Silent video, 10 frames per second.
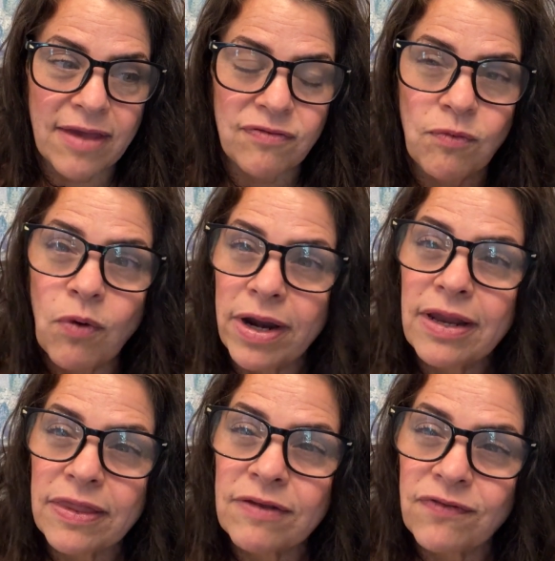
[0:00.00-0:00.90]
one
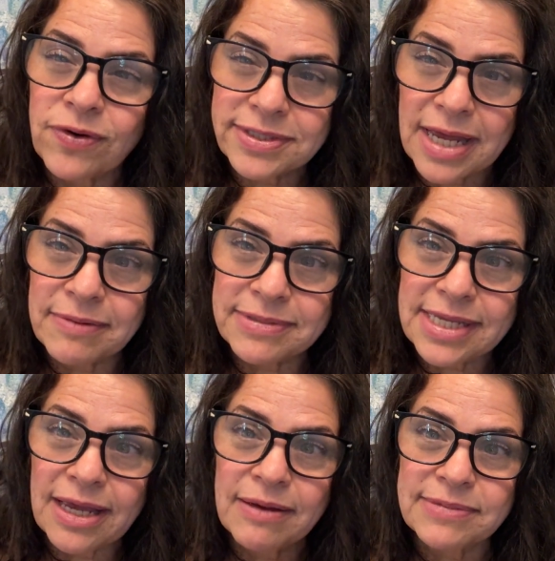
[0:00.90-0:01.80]
of the 4 times
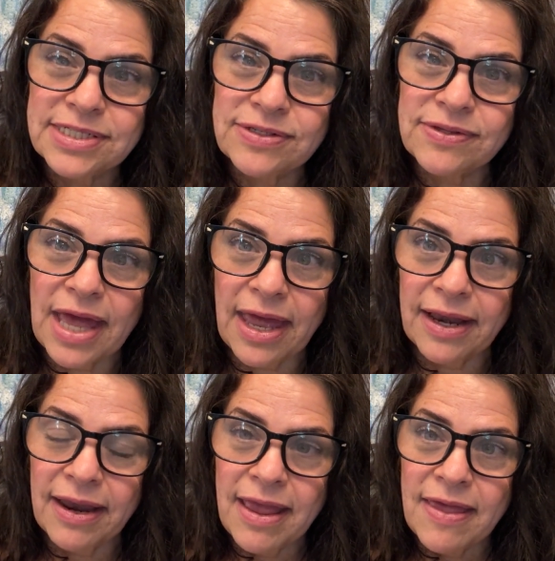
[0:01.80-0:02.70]
they come to do that,
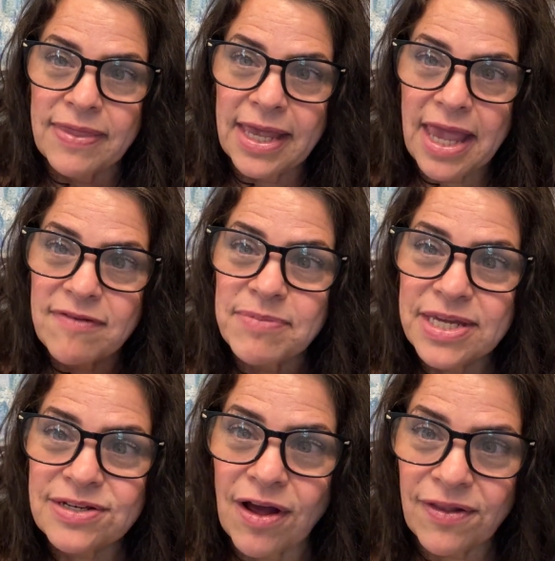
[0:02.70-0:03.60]
they gave me
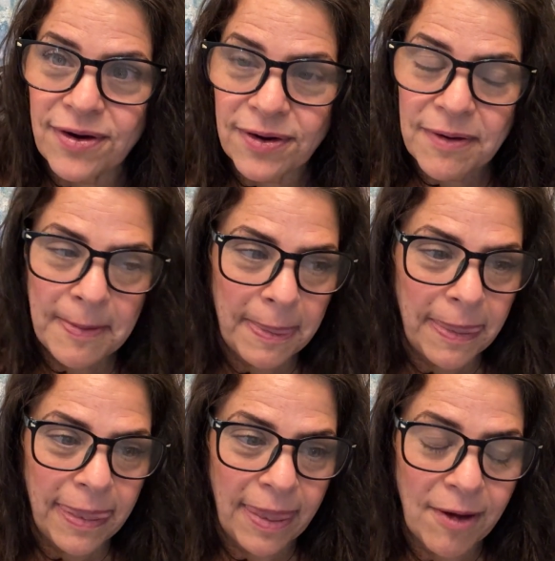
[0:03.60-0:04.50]
$1,
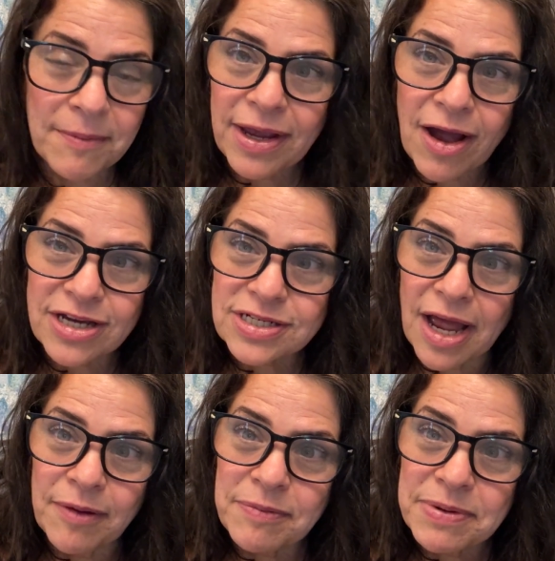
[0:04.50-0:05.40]
oh my gosh,
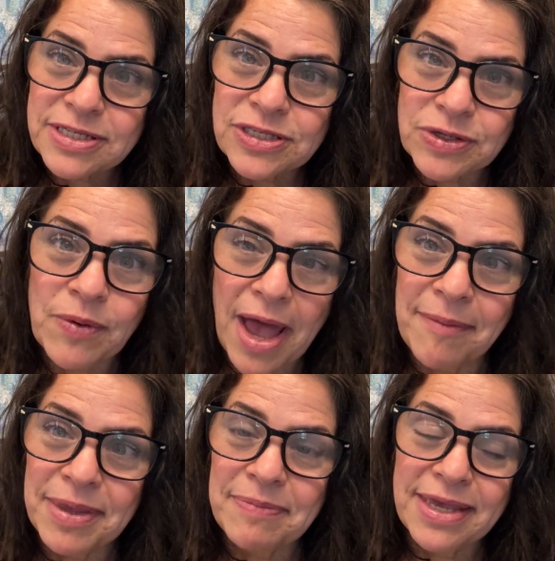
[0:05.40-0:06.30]
I would be so
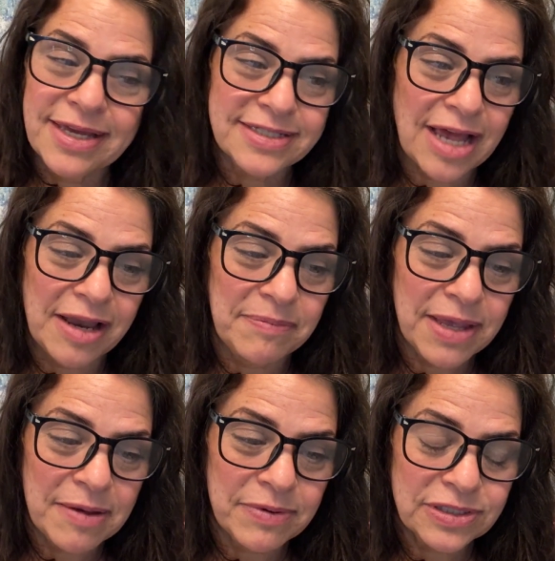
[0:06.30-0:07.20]
happy because I'd
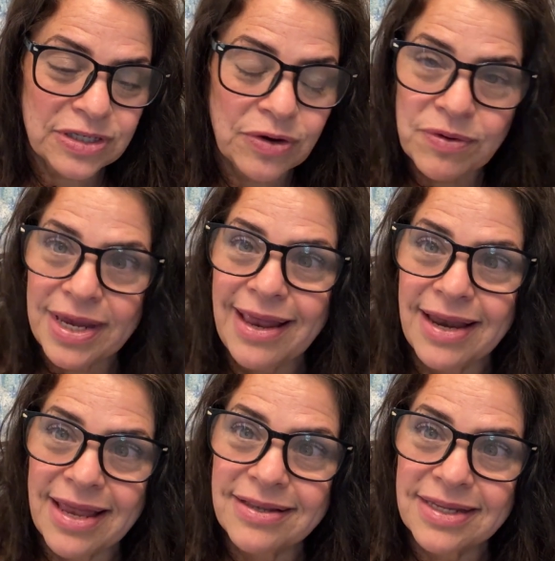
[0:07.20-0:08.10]
be able to create
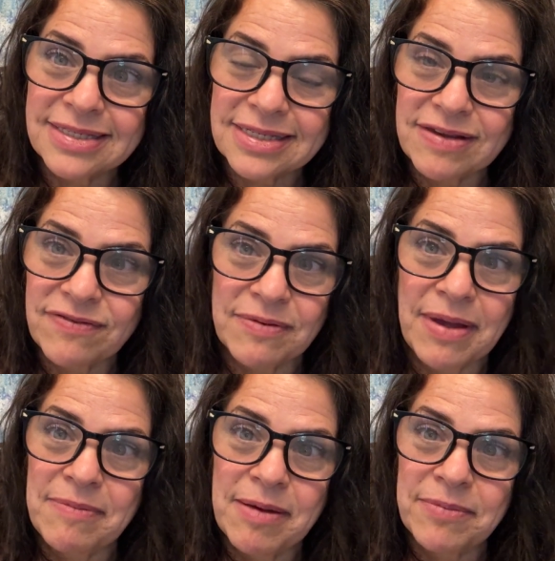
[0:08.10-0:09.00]
endlessly for
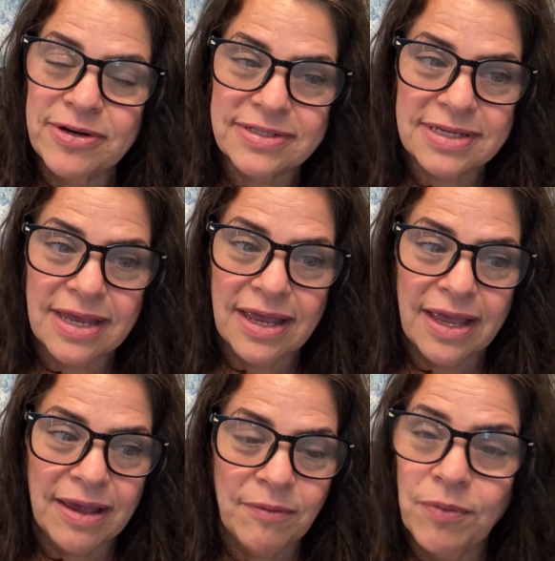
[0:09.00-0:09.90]
my members
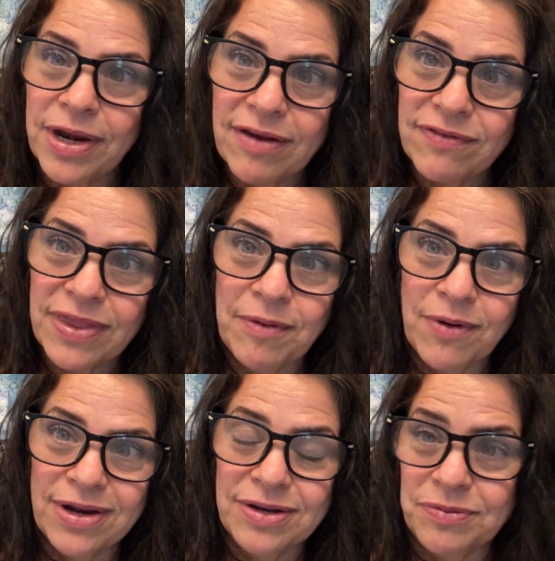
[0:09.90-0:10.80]
whatever they
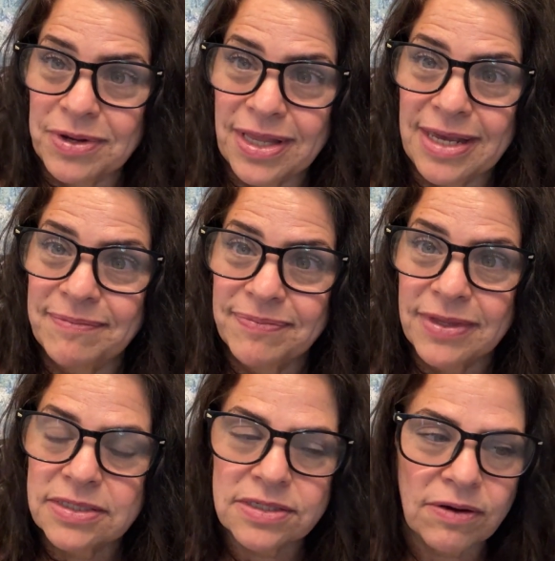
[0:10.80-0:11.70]
wanted, really.
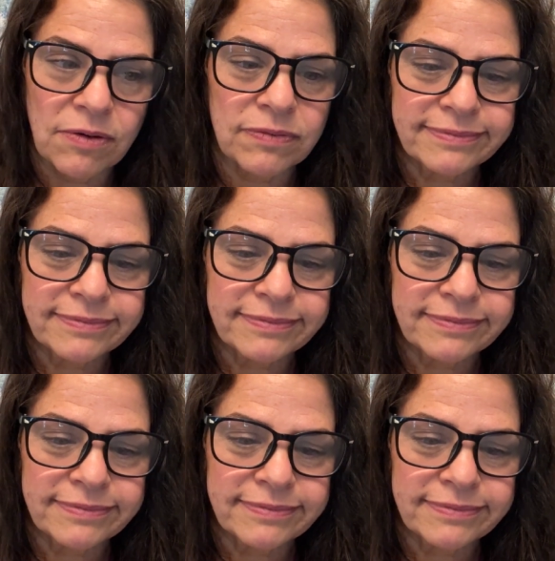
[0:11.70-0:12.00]
So